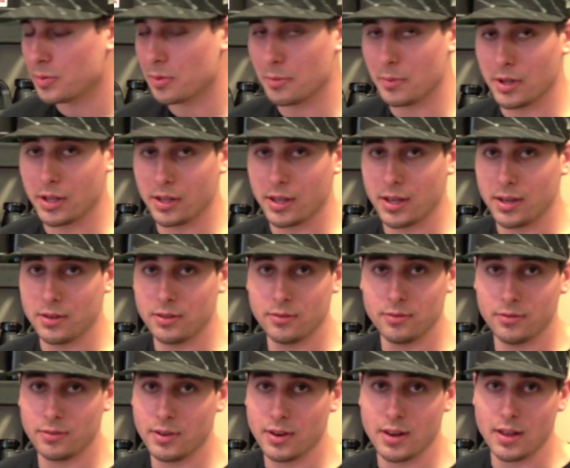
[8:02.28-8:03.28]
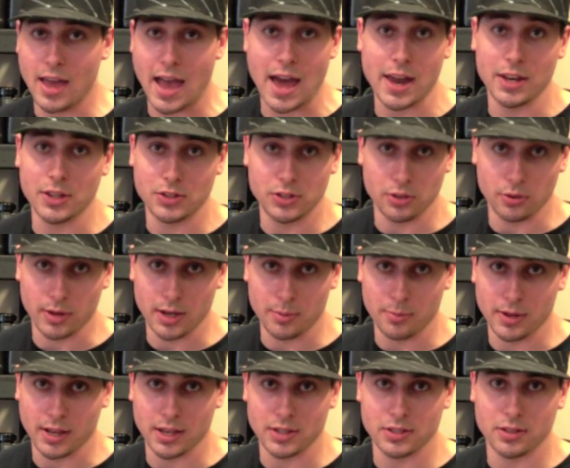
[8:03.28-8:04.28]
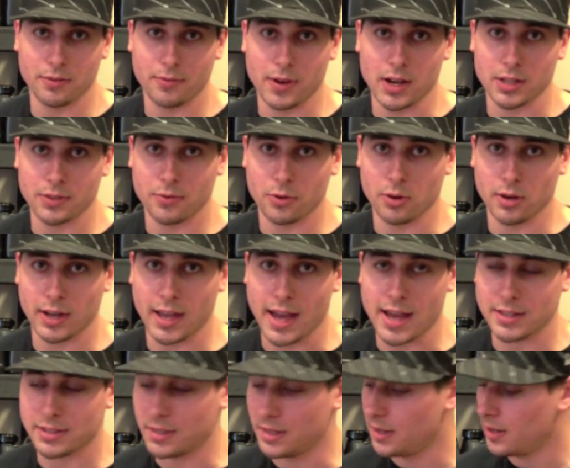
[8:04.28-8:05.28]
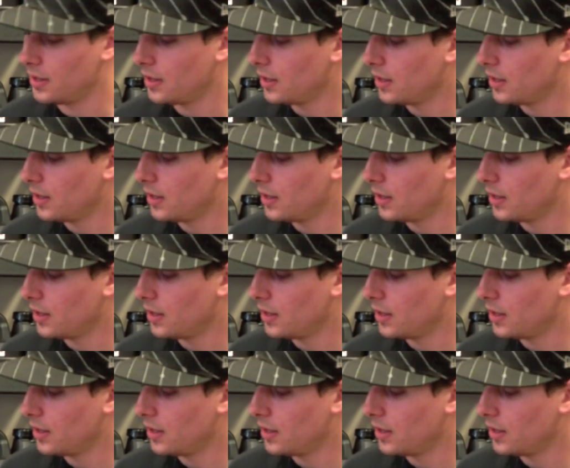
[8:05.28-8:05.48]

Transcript: per million added to it because of the phosphoric acid,